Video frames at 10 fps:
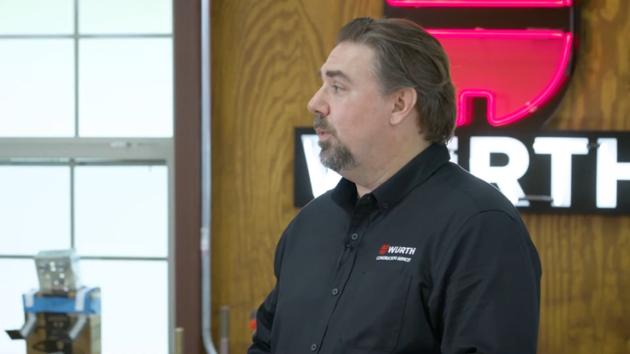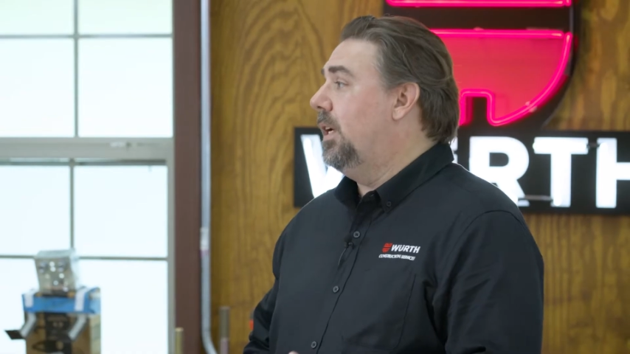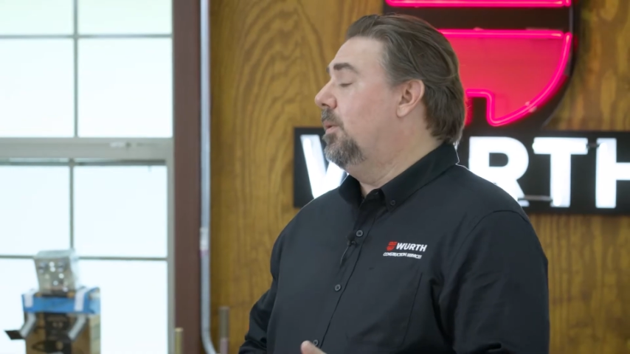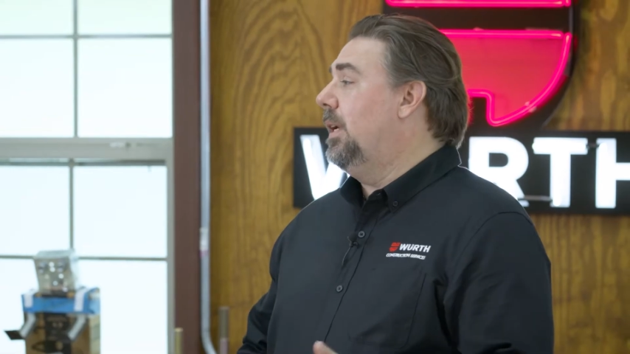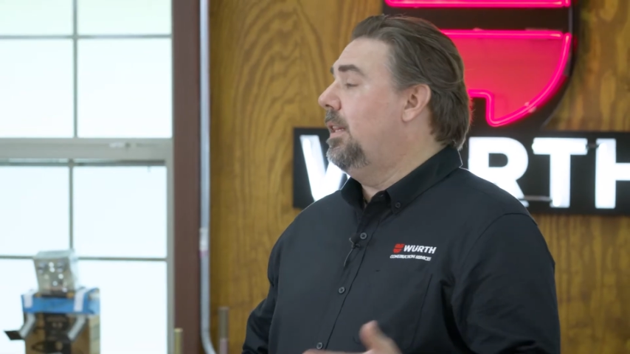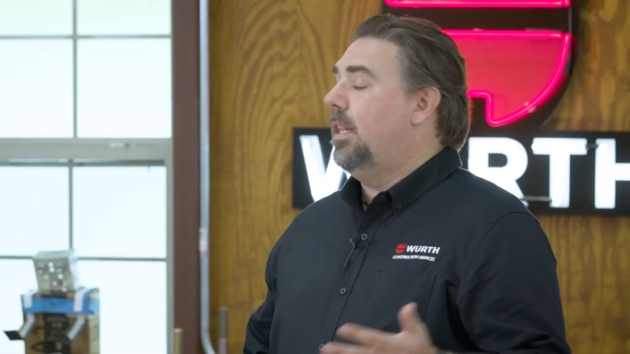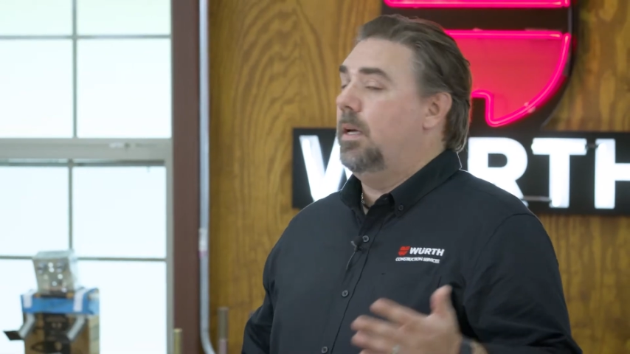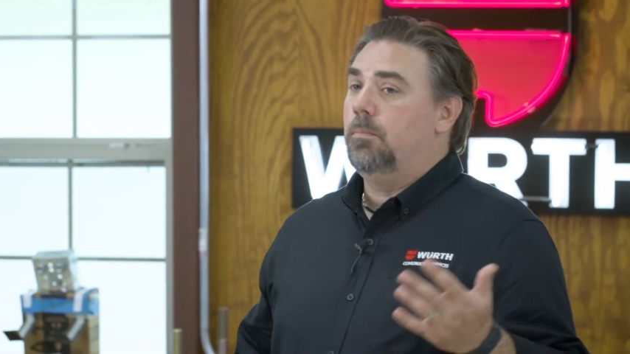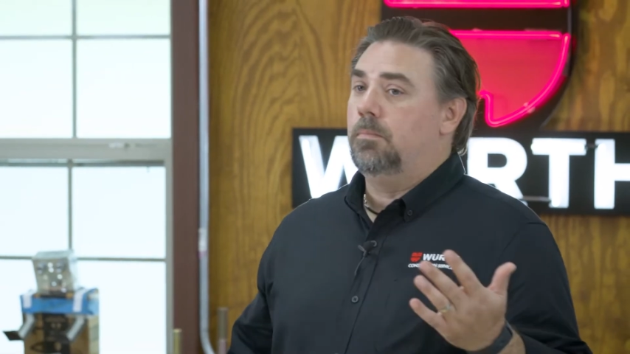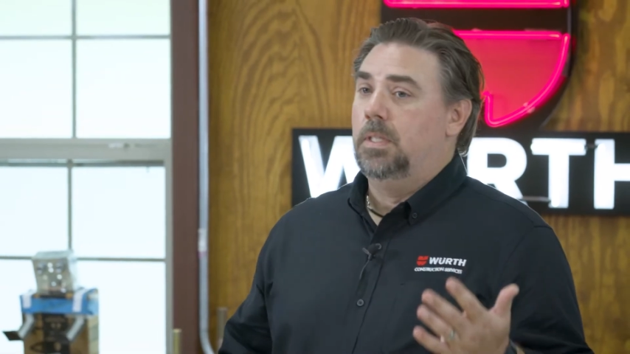we don't need
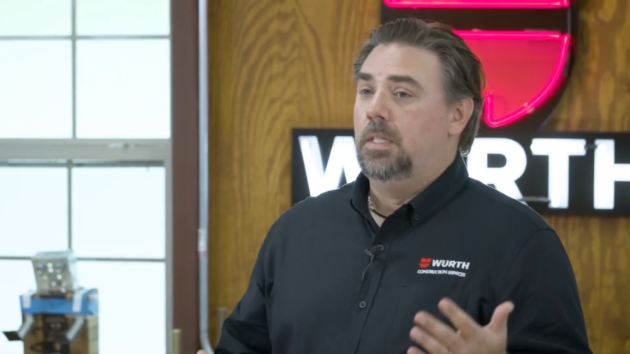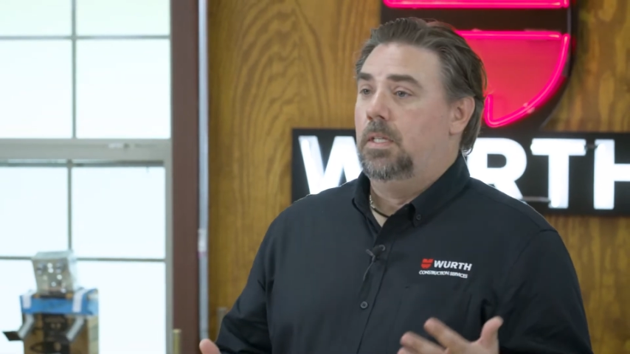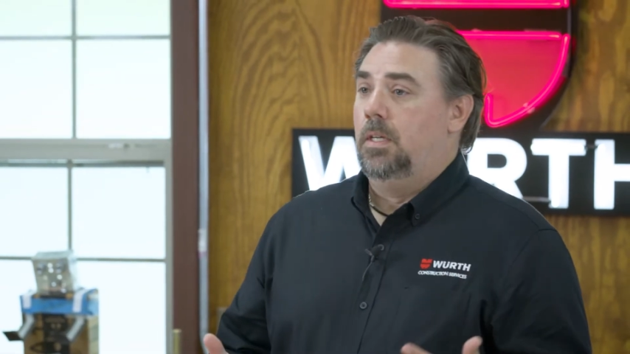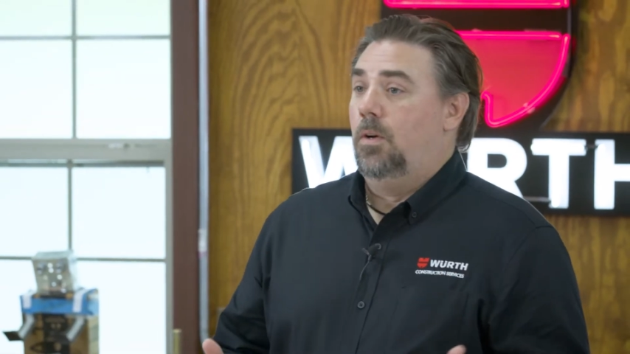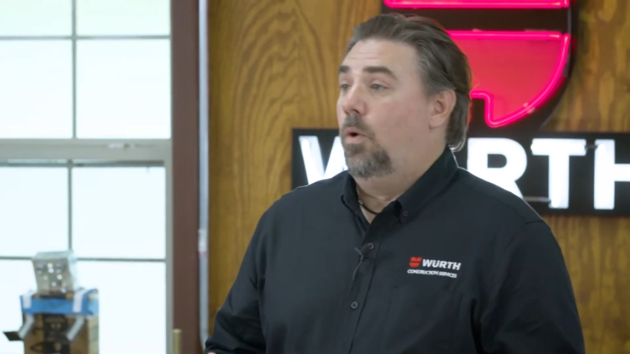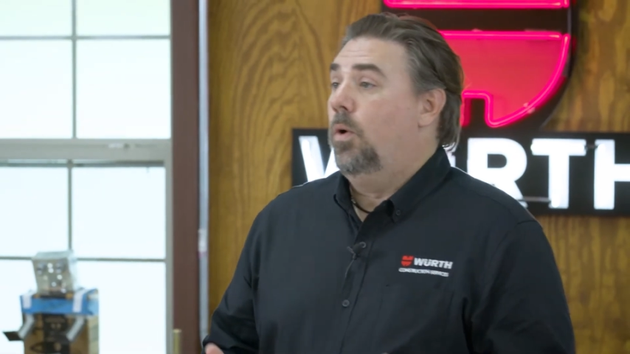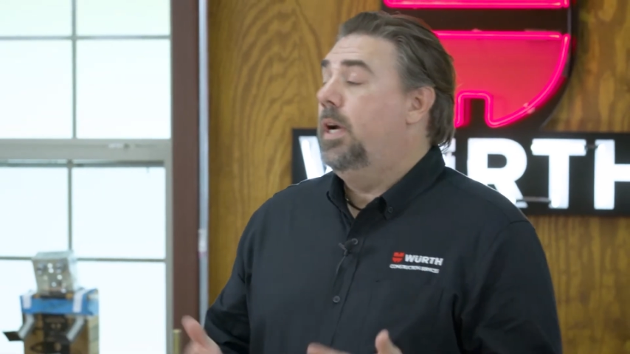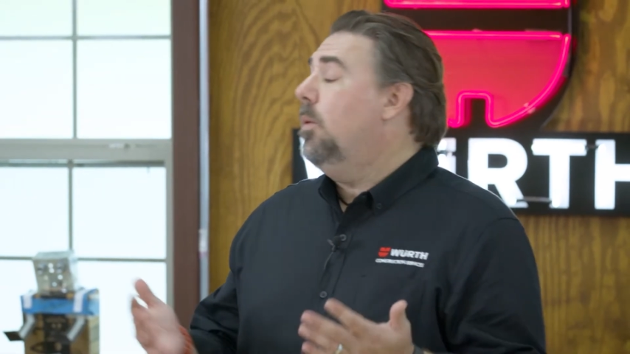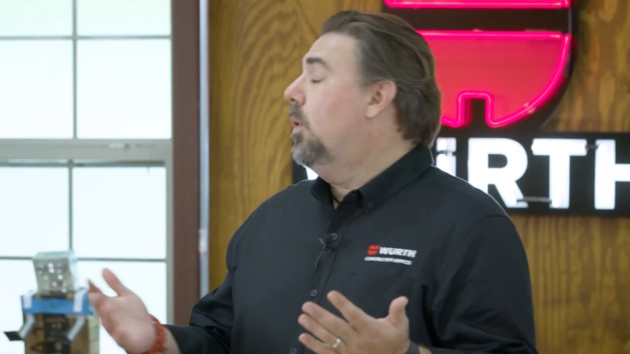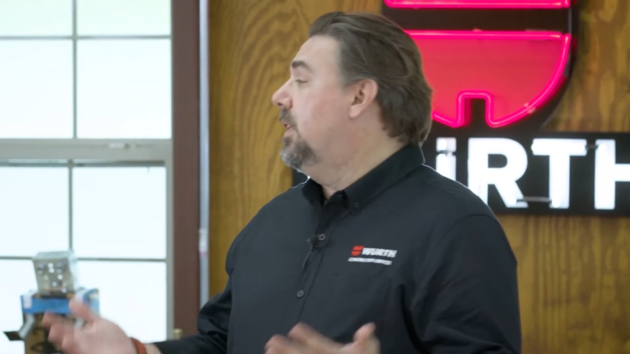them or
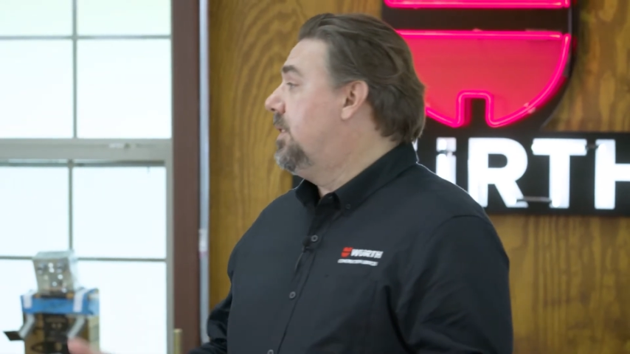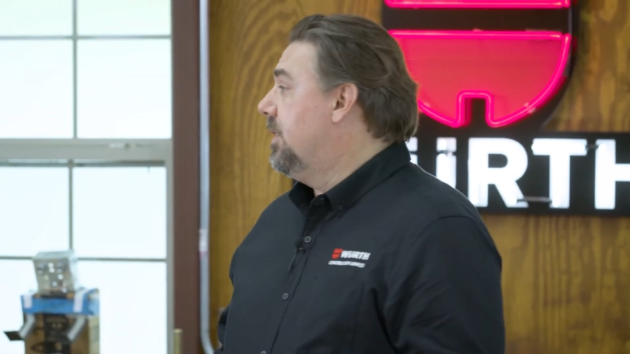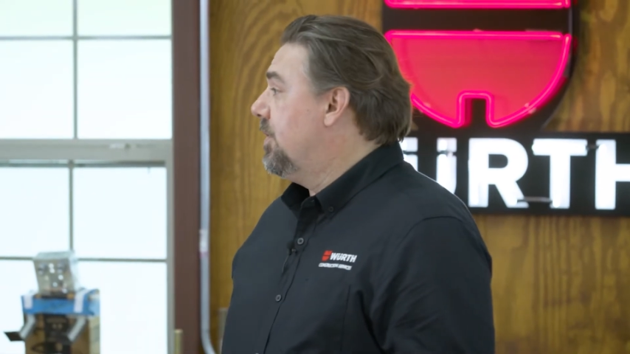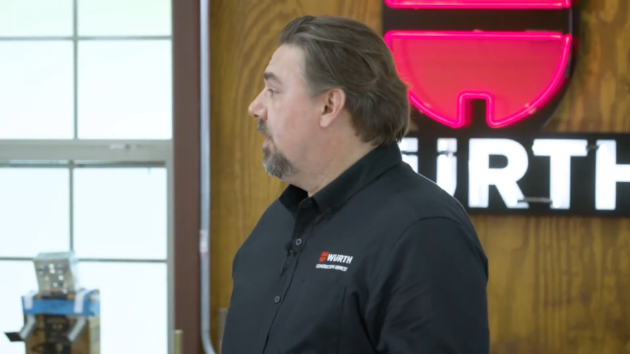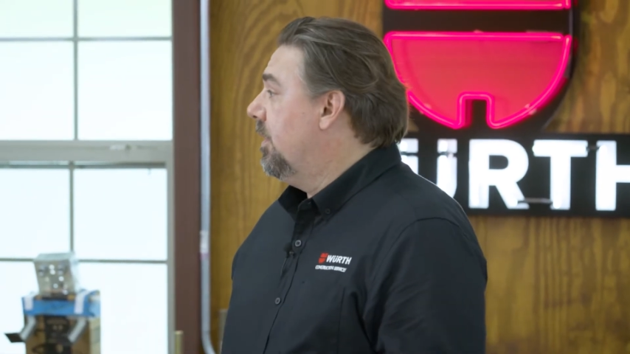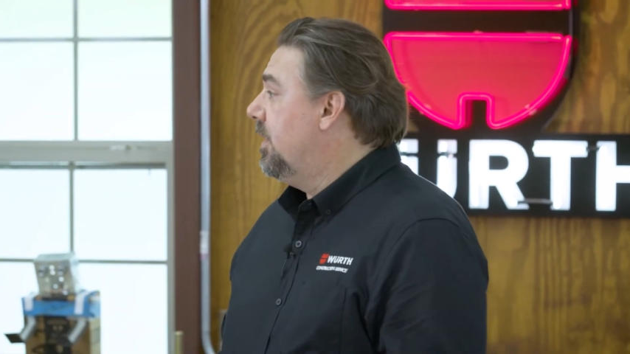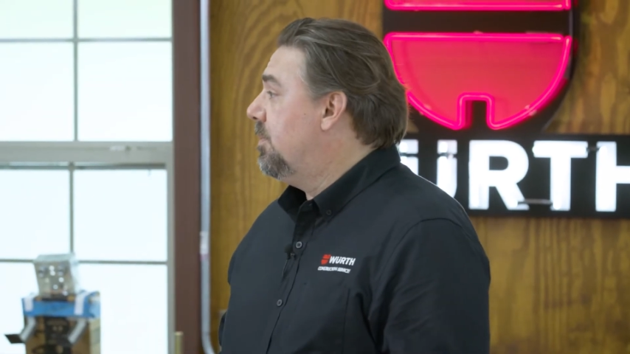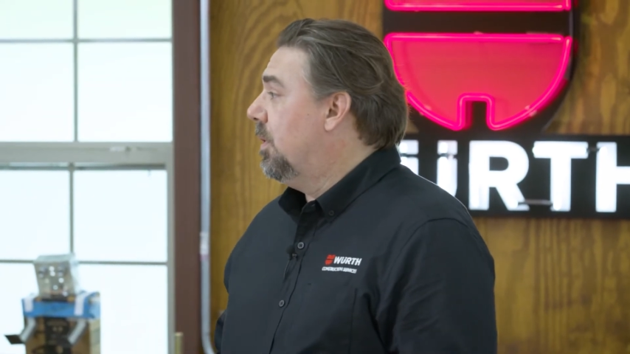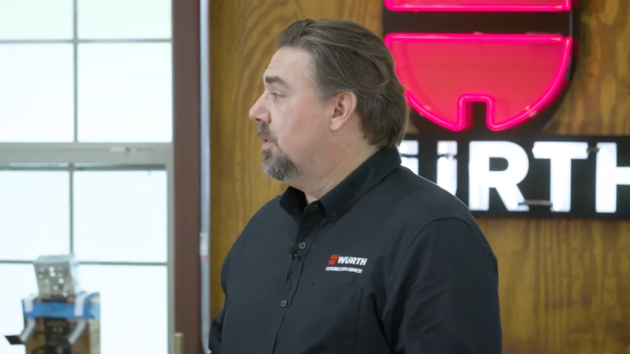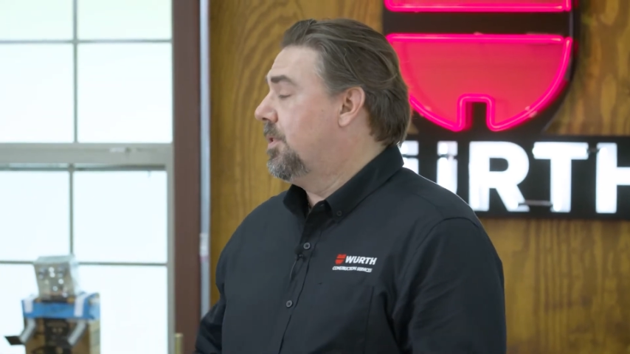anyone that's installing these
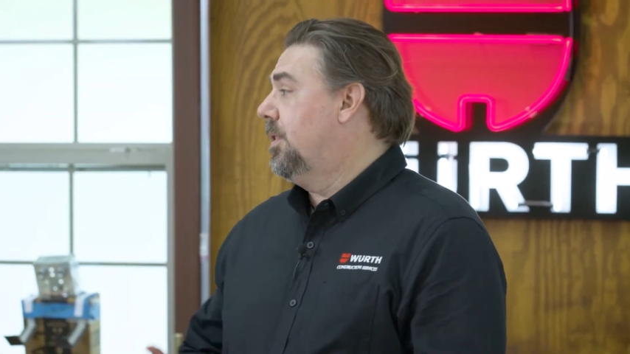bolts